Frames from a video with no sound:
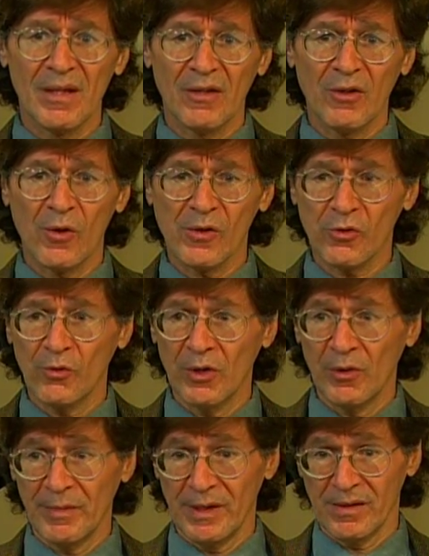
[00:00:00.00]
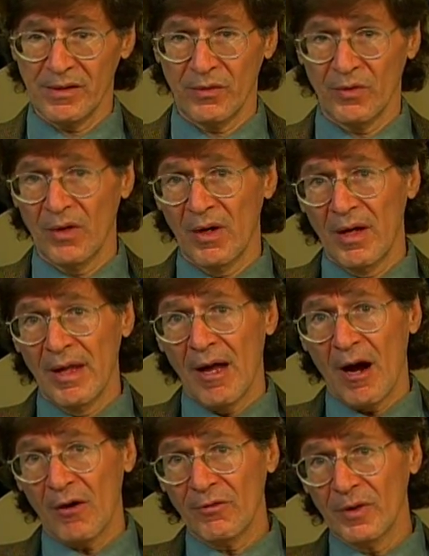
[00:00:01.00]
Causal will means that
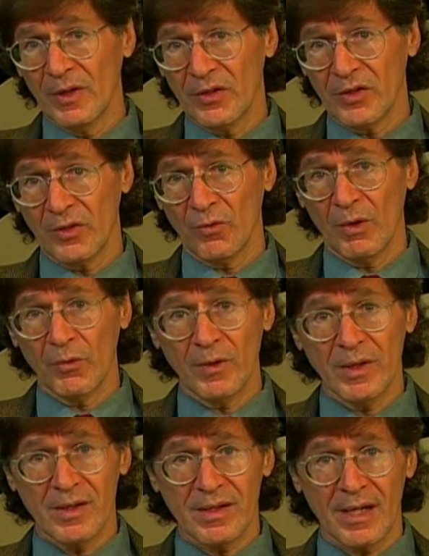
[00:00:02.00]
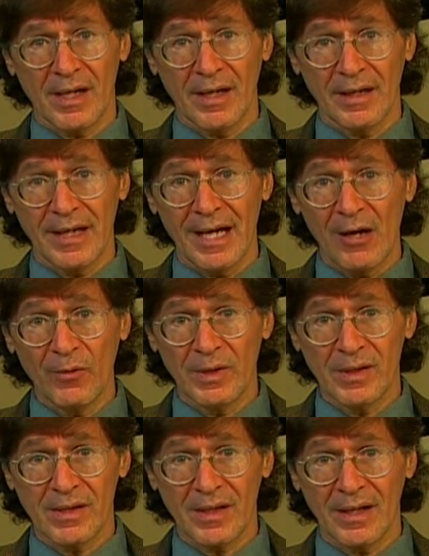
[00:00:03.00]
our volition, what we decide, how we
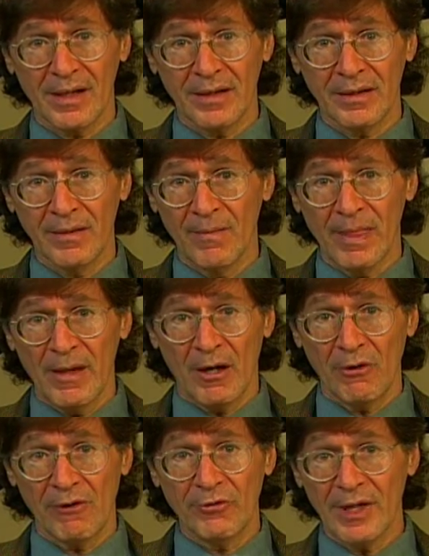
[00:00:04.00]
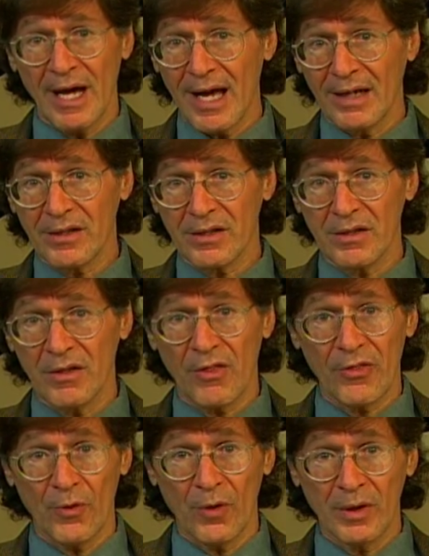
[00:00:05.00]
decide, our every action,
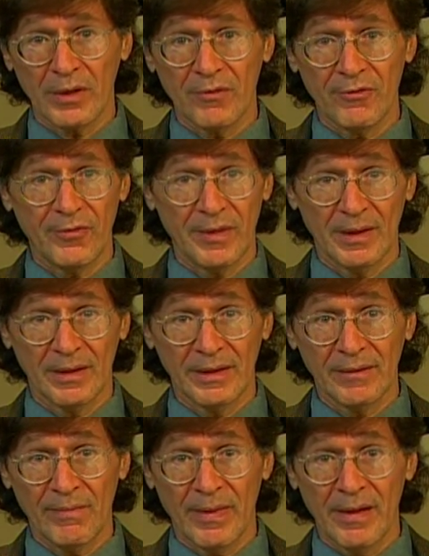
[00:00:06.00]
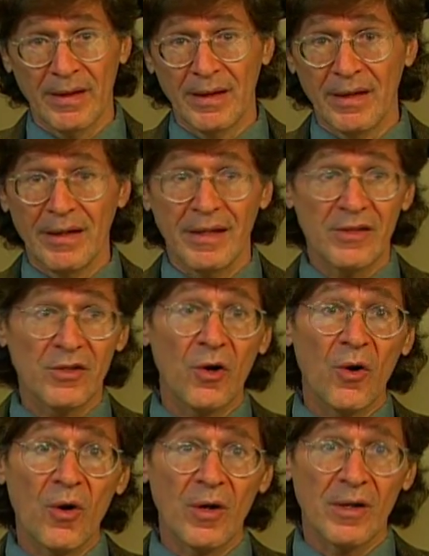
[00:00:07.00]
thought, feeling, is
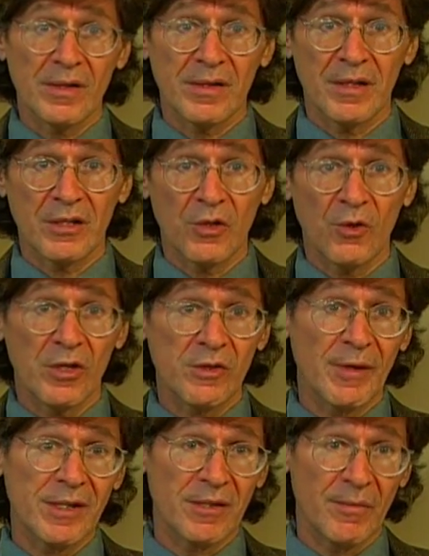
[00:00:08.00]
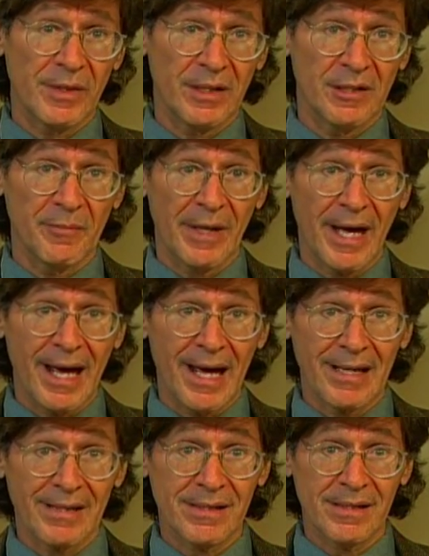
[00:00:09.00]
caused. It's caused by something in the
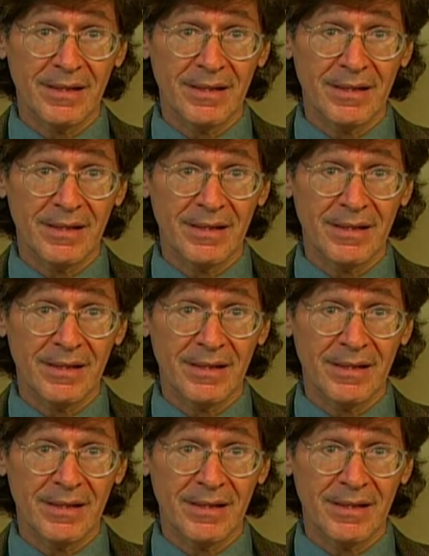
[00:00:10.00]
past.